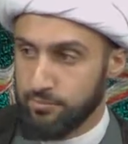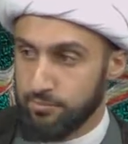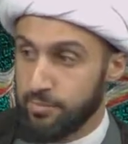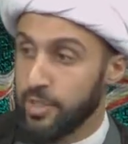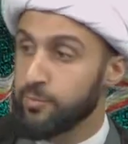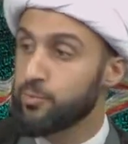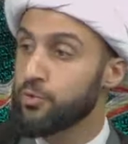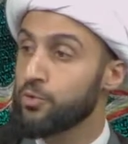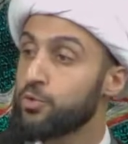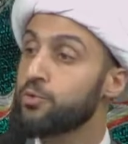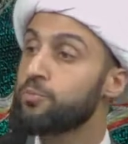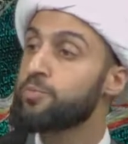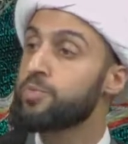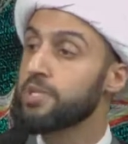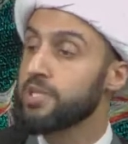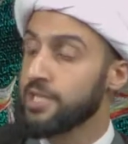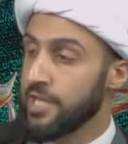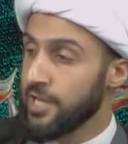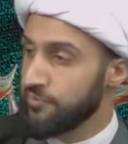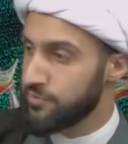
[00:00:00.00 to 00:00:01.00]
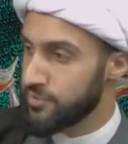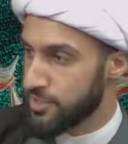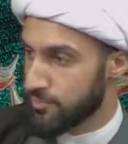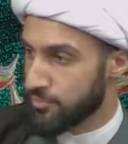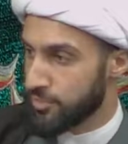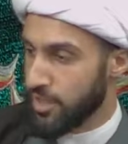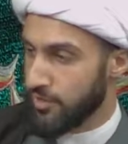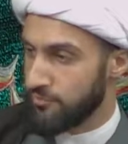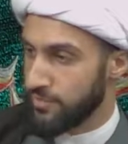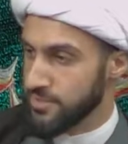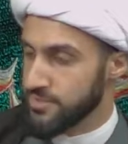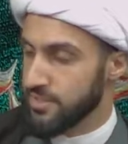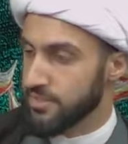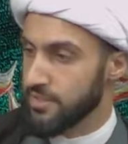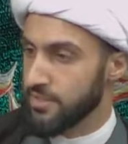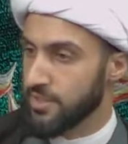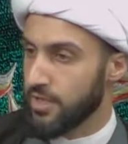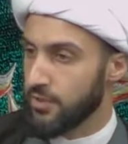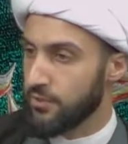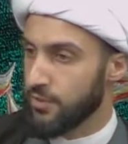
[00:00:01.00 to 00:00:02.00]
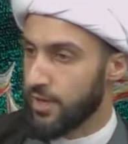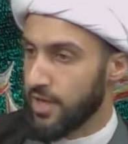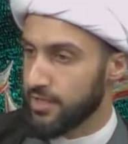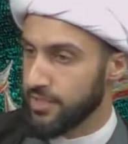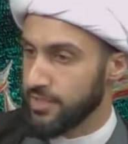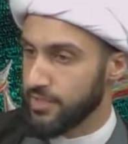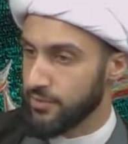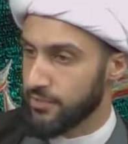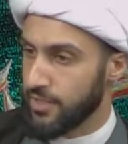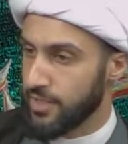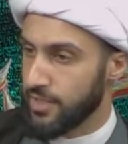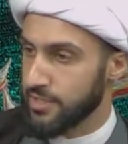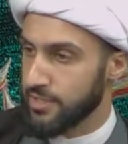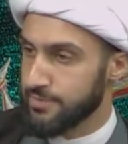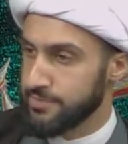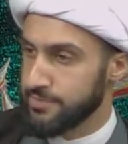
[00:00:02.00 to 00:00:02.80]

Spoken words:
people who believed in the Prophet sallallahu alaihi wasallam.